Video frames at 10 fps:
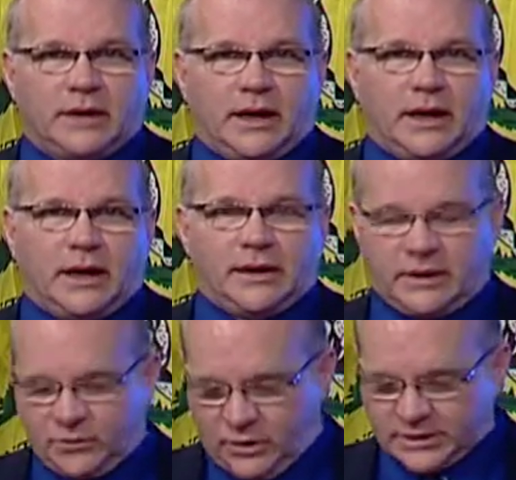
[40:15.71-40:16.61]
And
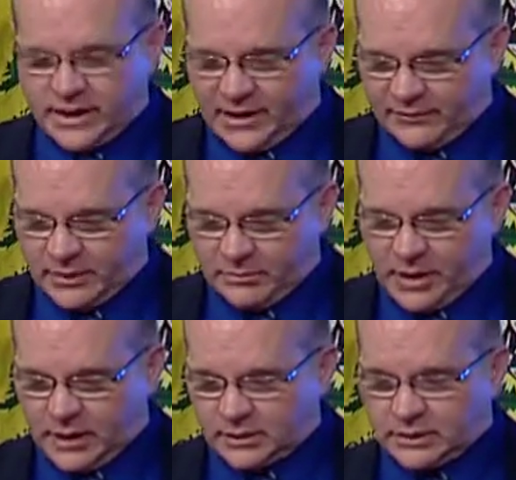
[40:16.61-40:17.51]
he was having a
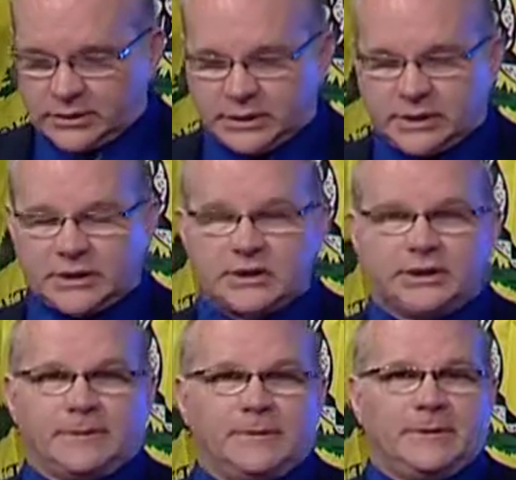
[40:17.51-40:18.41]
medical
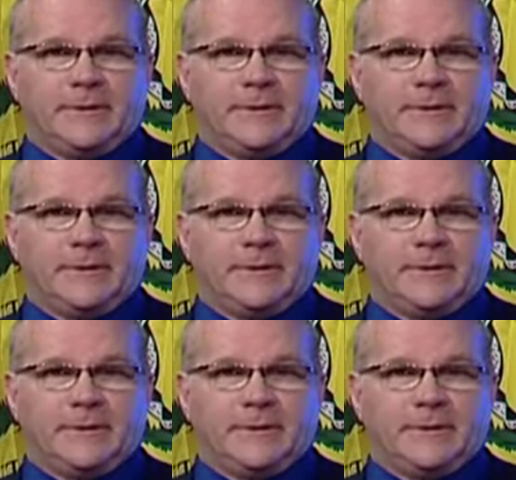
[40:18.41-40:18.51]
condition.